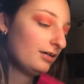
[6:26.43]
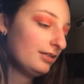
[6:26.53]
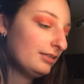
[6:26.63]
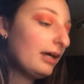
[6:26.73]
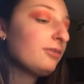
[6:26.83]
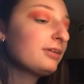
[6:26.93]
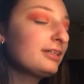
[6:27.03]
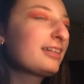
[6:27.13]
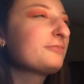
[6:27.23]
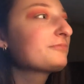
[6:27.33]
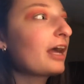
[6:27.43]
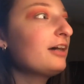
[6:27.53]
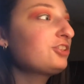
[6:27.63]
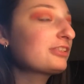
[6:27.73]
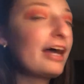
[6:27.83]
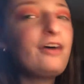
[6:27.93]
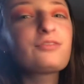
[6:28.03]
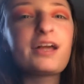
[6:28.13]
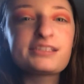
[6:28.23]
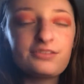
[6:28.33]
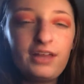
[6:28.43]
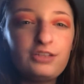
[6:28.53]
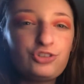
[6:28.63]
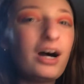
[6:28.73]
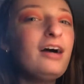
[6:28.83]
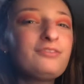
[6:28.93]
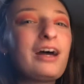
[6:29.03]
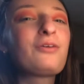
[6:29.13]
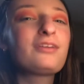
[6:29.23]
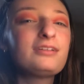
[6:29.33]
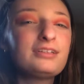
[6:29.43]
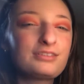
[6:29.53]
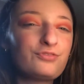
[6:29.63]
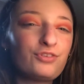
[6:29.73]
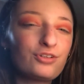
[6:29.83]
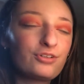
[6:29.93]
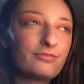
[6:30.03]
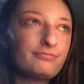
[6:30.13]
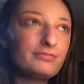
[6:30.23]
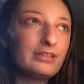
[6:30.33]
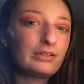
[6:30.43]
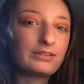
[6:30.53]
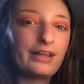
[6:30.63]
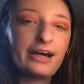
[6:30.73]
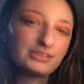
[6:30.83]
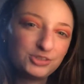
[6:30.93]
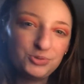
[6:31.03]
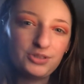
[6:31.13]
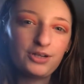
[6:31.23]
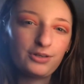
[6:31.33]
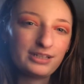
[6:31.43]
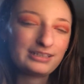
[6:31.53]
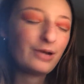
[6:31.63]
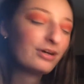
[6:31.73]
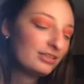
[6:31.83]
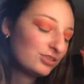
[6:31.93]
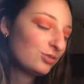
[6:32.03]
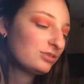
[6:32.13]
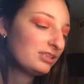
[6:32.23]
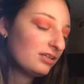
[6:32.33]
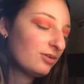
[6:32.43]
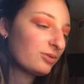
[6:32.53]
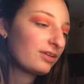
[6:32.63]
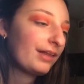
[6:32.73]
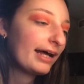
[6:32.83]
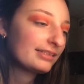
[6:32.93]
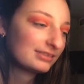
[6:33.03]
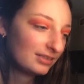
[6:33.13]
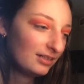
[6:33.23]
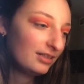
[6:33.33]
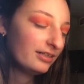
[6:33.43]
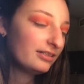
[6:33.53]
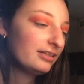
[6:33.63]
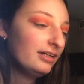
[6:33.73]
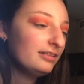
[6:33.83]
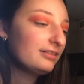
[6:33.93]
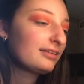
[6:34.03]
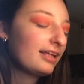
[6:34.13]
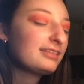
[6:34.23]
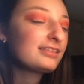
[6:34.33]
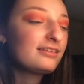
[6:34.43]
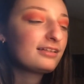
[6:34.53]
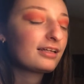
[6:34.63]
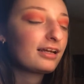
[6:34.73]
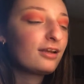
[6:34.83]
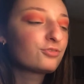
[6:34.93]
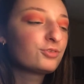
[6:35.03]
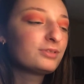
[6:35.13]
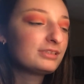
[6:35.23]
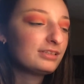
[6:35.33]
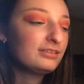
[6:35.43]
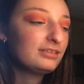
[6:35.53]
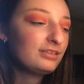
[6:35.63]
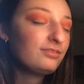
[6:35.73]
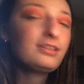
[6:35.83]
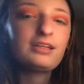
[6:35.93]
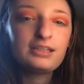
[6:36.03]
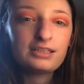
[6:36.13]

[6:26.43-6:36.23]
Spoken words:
And now, like, I just have less of that drive now that it's for a class, too, you know? Like, now I associate it with class. And that's the thing that kind of ruins it. Even